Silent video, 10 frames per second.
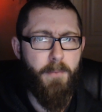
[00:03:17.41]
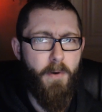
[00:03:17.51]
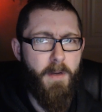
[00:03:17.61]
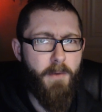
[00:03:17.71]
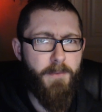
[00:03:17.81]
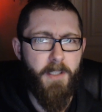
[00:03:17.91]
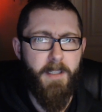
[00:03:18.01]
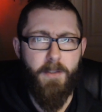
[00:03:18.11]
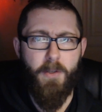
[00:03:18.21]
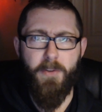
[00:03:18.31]
Pro Elves
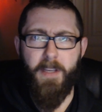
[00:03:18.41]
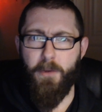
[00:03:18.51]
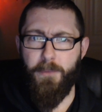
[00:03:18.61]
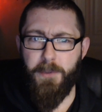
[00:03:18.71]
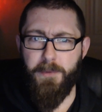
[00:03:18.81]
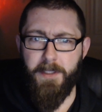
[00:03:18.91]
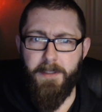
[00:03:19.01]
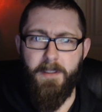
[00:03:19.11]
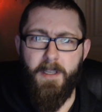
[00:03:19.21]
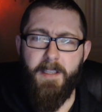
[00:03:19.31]
are now called Elf
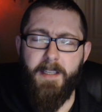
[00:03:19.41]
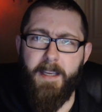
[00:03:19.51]
Union.